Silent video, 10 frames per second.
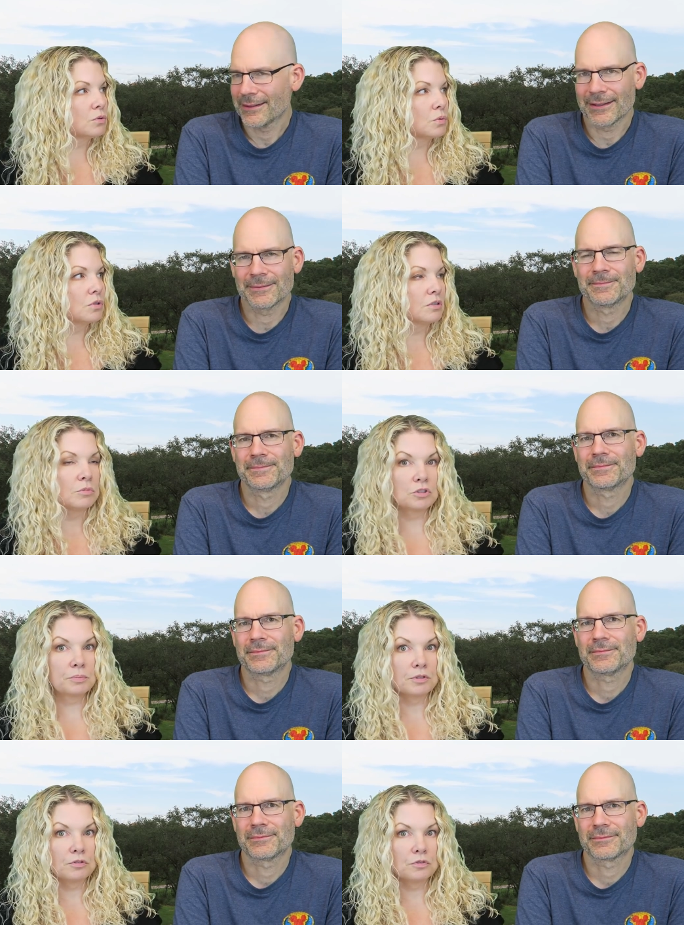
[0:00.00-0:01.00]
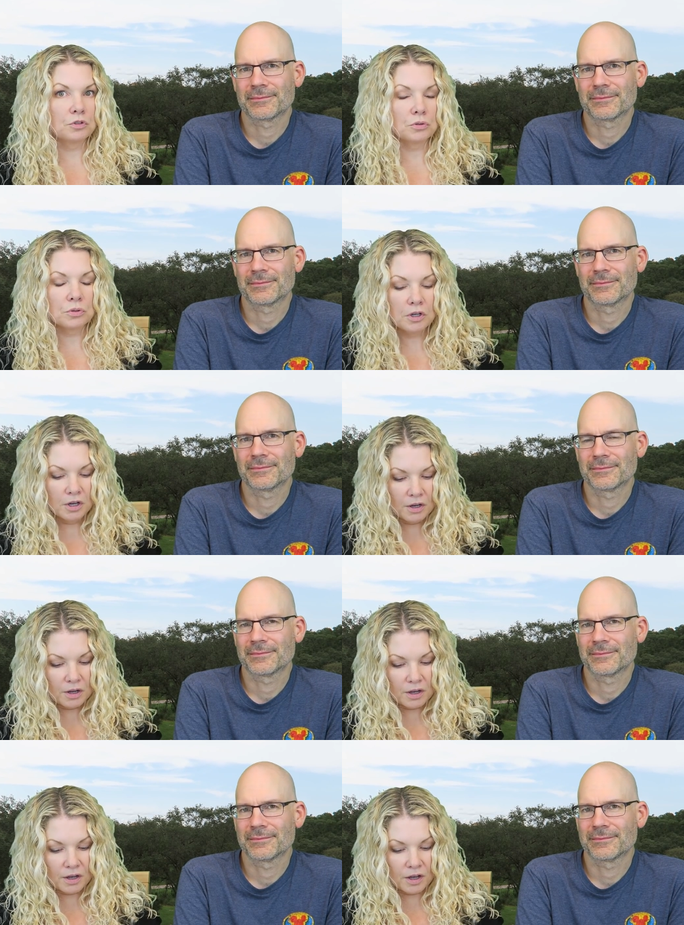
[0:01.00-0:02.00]
Speaker 1: the door and much better view.
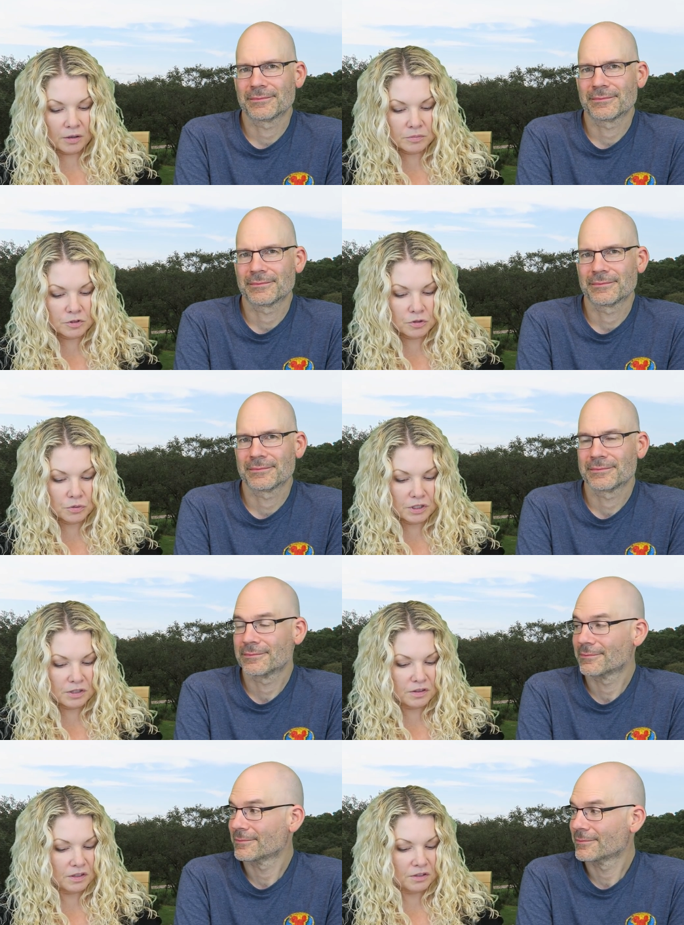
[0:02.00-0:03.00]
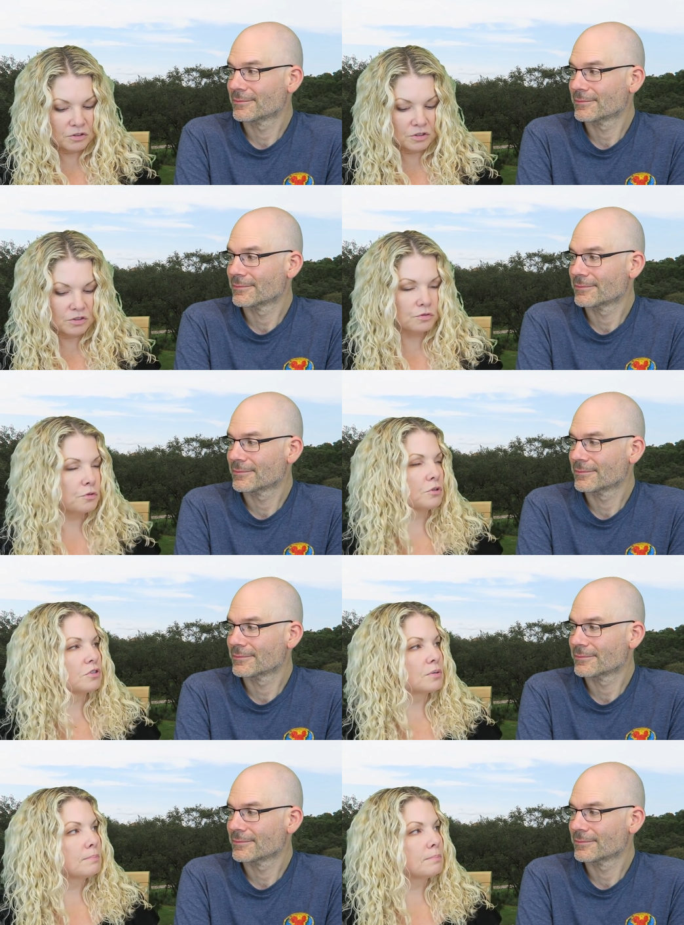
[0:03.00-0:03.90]
So anything else as far as